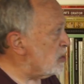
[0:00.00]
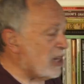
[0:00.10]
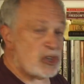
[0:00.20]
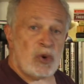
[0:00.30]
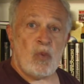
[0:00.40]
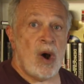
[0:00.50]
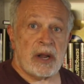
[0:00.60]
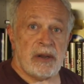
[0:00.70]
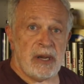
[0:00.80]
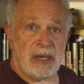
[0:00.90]
Section
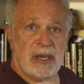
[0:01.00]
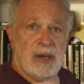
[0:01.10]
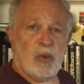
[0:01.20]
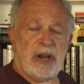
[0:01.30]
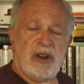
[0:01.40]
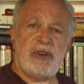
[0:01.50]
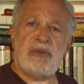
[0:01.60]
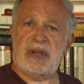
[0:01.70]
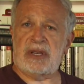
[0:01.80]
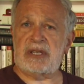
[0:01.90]
1, we're going to
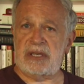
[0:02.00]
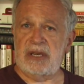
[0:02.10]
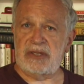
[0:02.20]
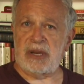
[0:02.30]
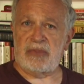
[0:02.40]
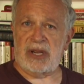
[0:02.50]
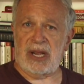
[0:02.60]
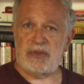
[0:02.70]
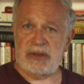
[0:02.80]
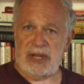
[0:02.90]
do this
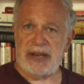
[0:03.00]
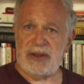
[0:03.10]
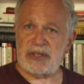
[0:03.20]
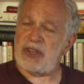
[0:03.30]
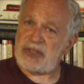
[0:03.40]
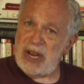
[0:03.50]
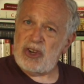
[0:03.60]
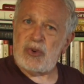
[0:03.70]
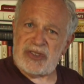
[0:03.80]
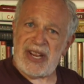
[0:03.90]
sometimes. Do you like us? Just
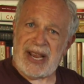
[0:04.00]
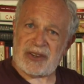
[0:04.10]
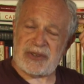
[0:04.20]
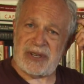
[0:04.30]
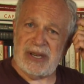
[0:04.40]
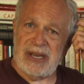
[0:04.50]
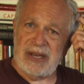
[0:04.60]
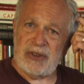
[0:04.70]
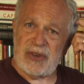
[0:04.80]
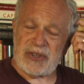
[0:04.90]
do a text.
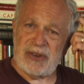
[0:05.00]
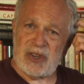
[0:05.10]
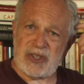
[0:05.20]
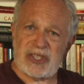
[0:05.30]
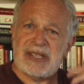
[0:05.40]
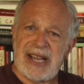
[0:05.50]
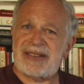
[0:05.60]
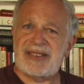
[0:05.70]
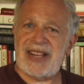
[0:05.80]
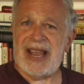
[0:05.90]
Just
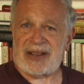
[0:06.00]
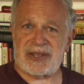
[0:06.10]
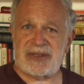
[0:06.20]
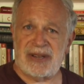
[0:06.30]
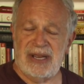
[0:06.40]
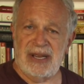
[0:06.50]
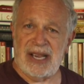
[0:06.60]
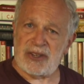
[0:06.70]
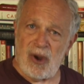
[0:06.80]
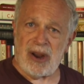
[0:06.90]
select a text
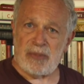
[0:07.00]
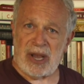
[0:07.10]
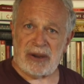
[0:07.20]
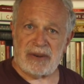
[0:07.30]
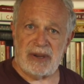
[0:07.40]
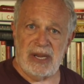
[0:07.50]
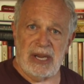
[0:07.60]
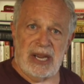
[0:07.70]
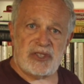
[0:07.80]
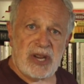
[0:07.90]
and talk about it.
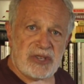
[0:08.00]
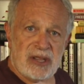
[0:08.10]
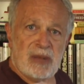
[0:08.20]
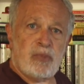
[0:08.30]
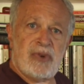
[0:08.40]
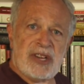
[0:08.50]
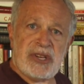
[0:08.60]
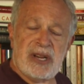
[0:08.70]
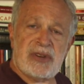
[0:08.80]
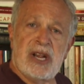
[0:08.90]
It says that the
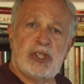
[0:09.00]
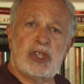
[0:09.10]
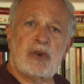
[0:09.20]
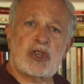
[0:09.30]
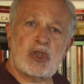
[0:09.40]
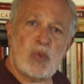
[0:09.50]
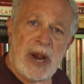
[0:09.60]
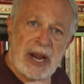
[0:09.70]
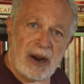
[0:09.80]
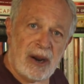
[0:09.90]
President shall
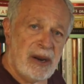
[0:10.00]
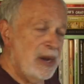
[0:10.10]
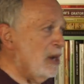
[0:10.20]
swear